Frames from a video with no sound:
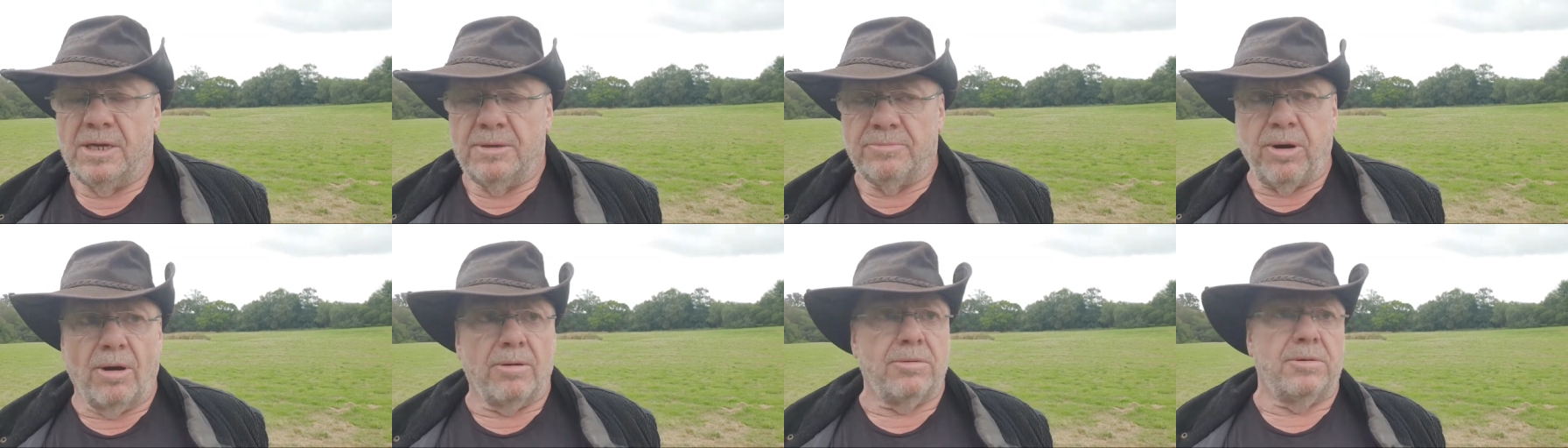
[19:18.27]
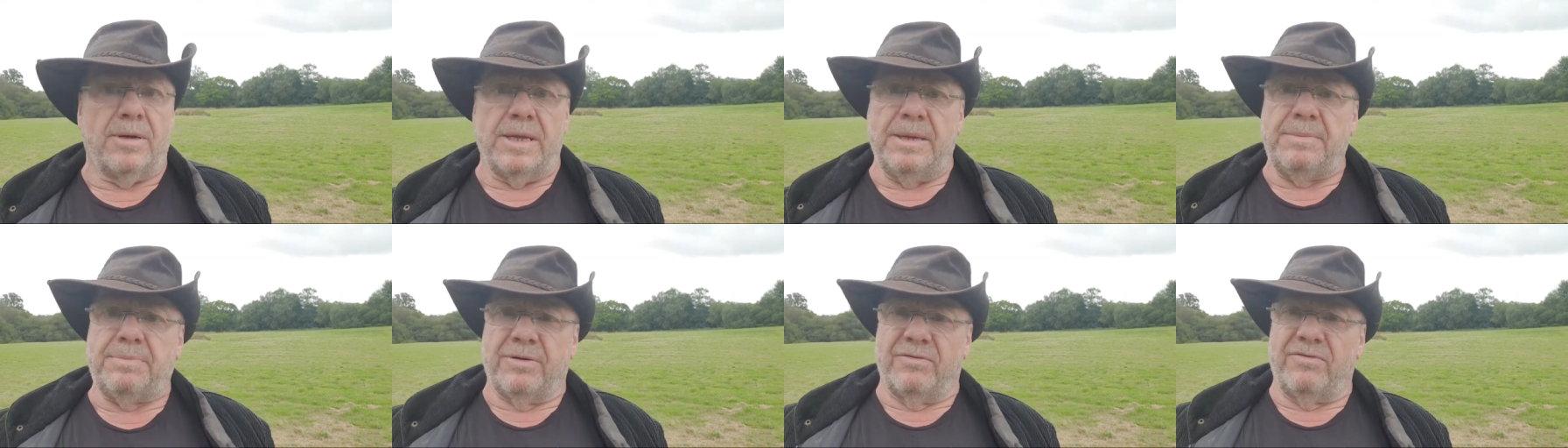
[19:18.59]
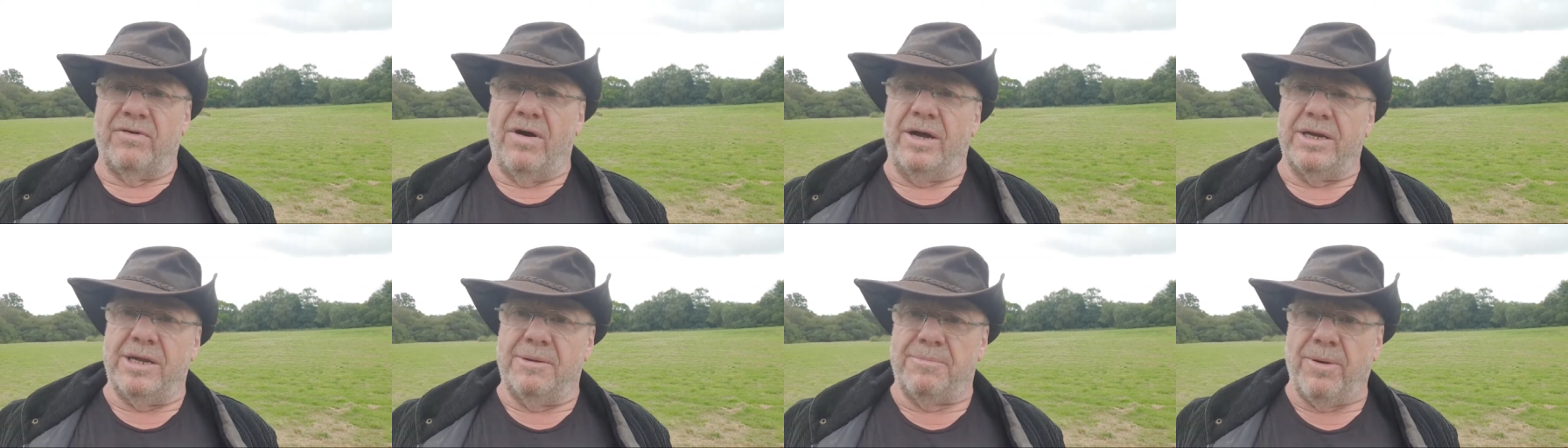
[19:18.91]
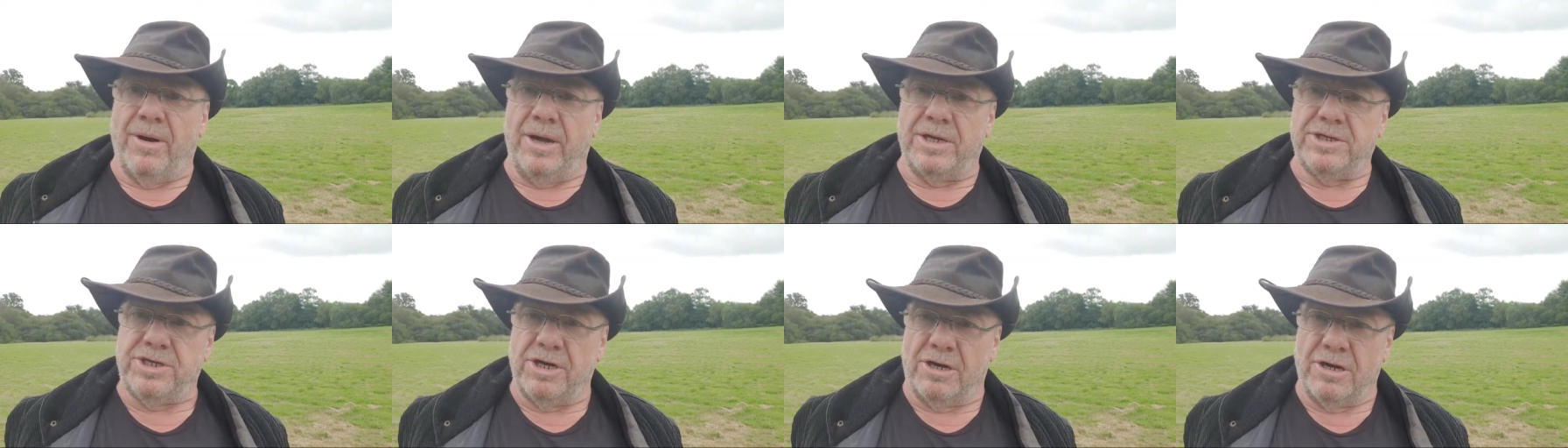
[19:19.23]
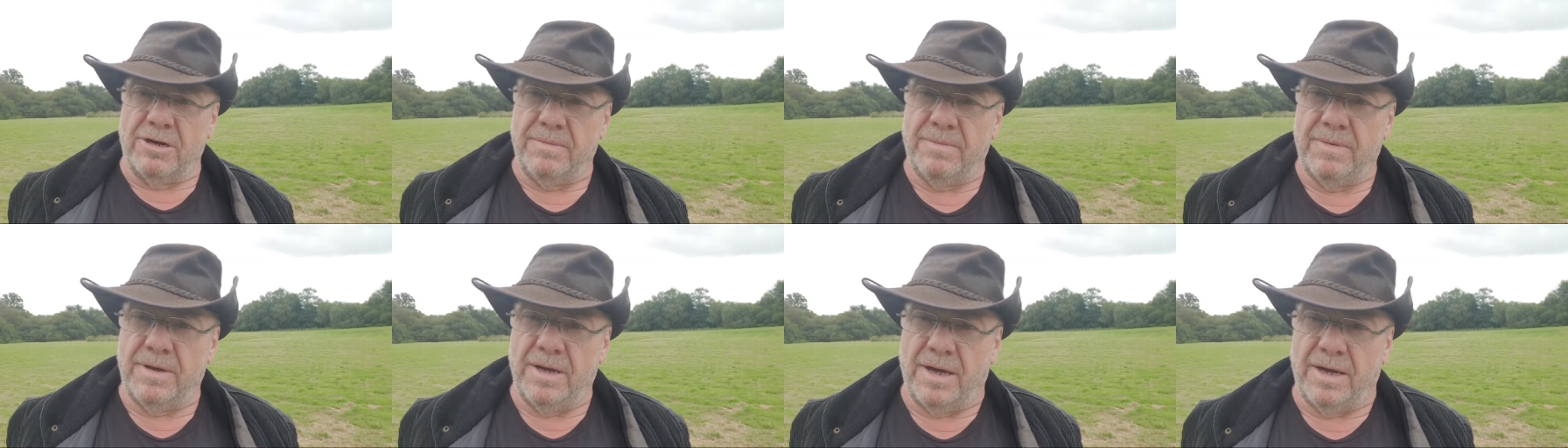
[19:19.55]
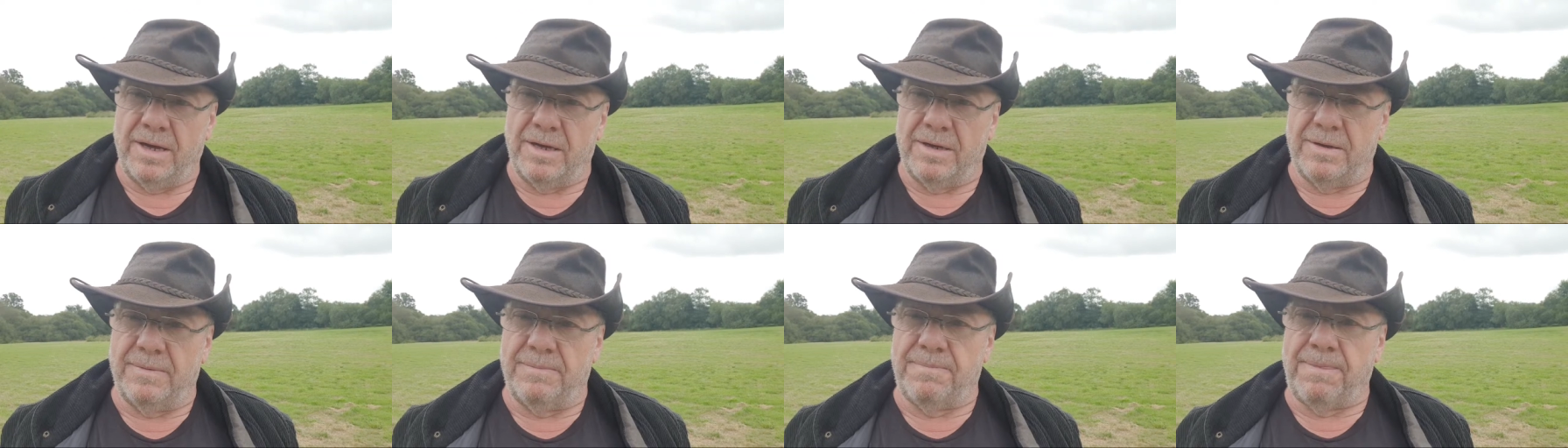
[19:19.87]
probably provided by
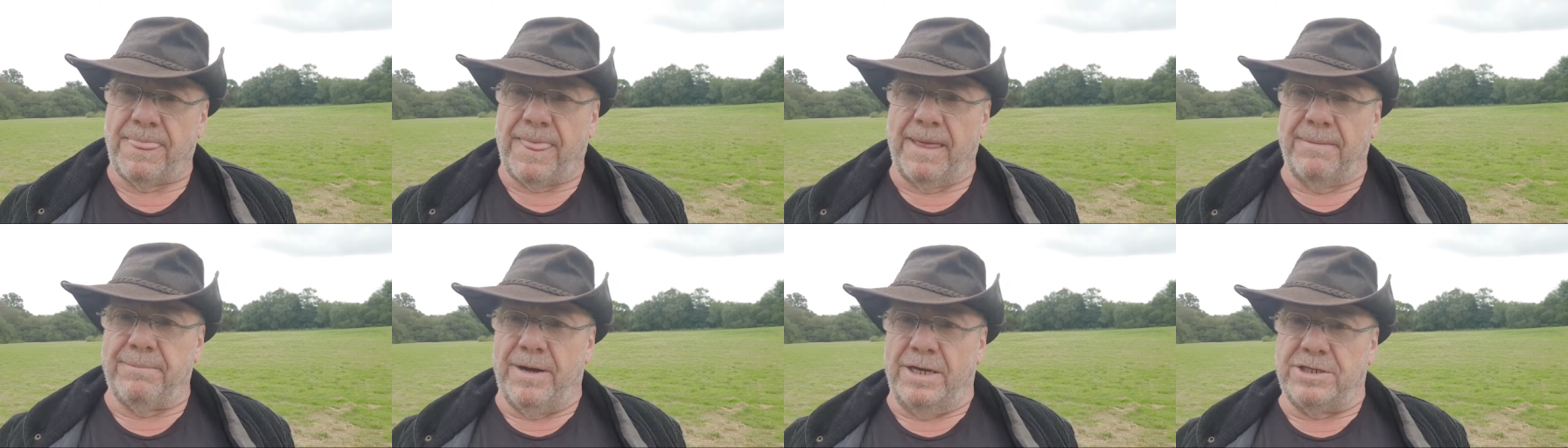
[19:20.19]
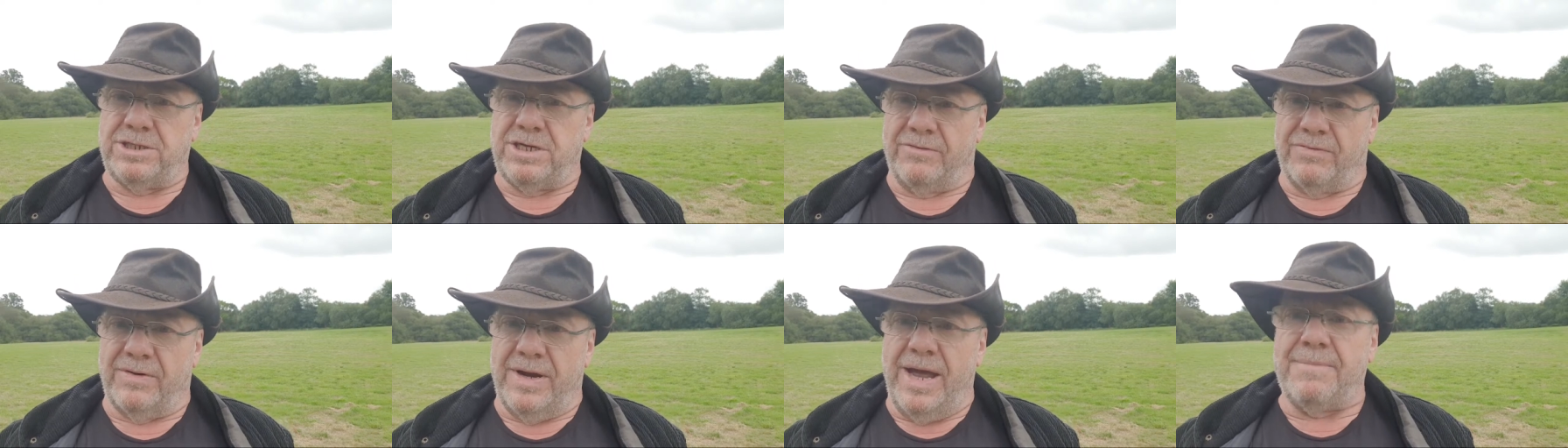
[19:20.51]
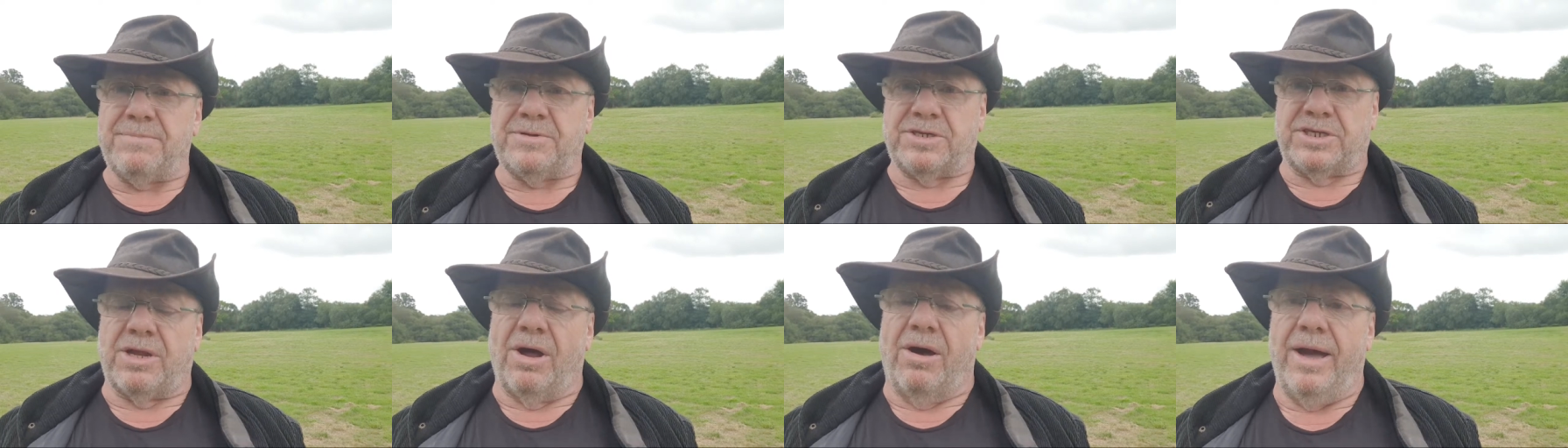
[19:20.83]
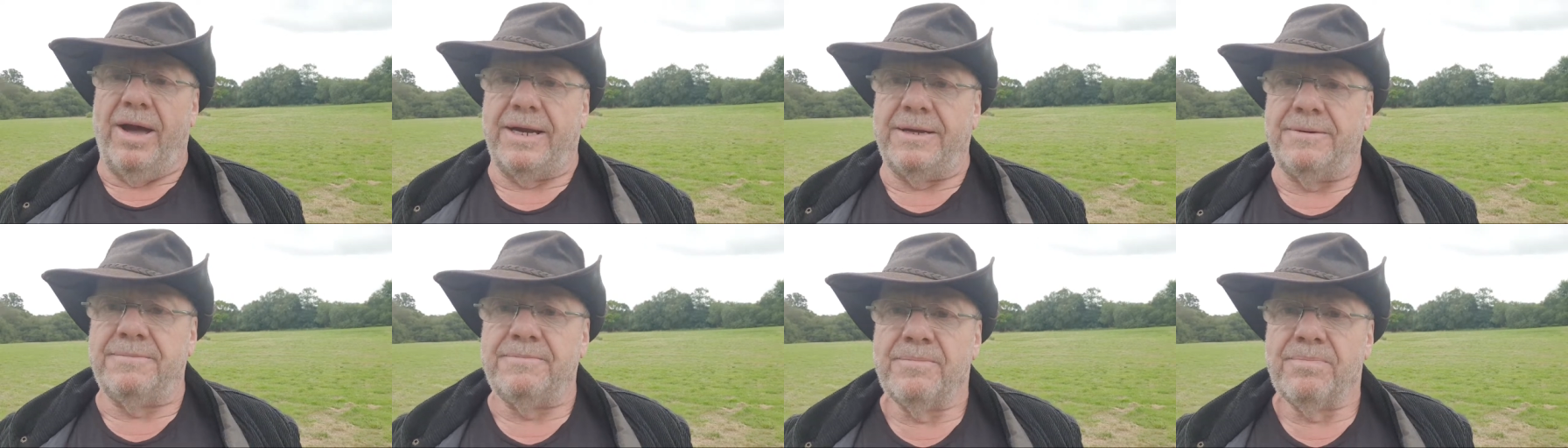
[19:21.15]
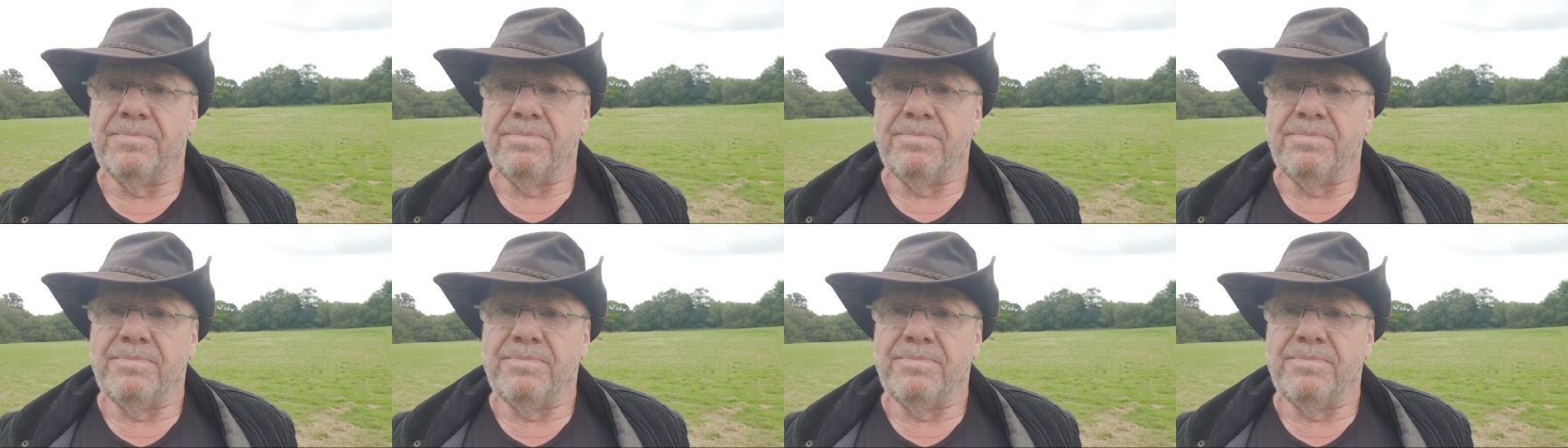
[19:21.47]
Jeffrey Epstein,